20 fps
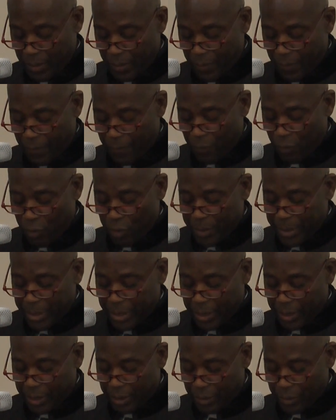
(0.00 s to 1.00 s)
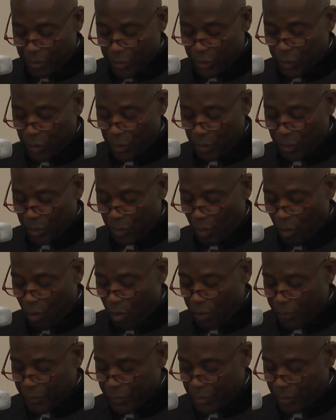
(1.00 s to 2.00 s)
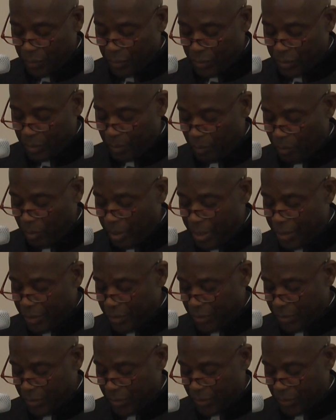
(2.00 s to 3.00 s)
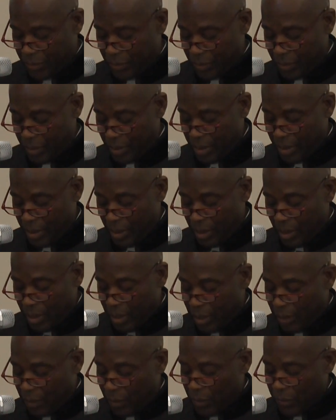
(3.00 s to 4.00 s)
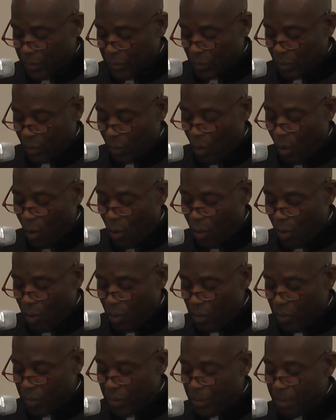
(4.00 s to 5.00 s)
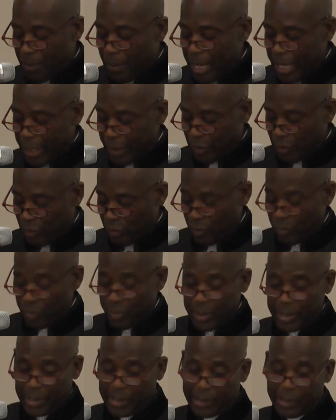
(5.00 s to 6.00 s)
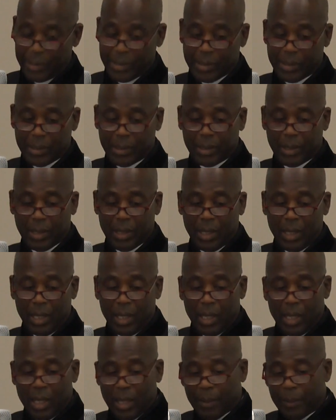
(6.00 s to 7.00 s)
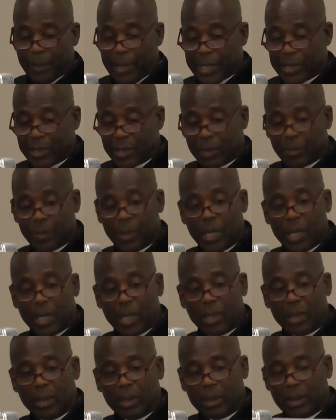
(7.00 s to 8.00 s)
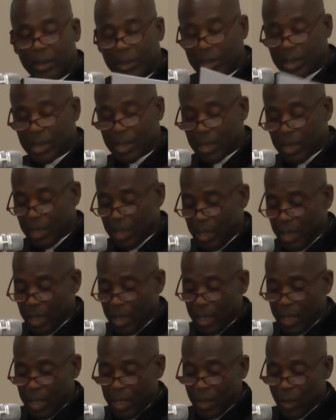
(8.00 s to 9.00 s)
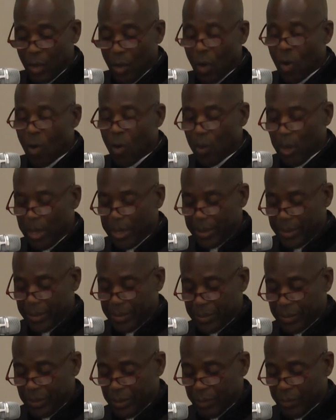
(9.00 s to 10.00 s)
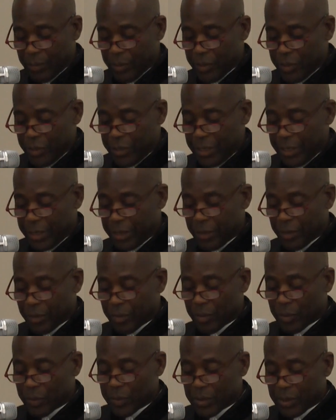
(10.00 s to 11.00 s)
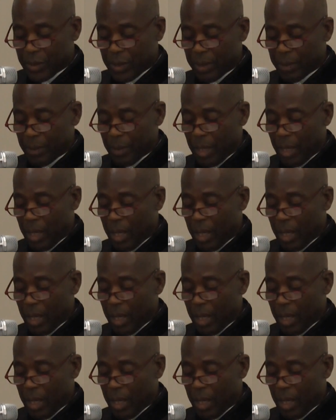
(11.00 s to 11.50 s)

forming in their turn offshoots and branches, and also all the minor creeds based upon and always originated through some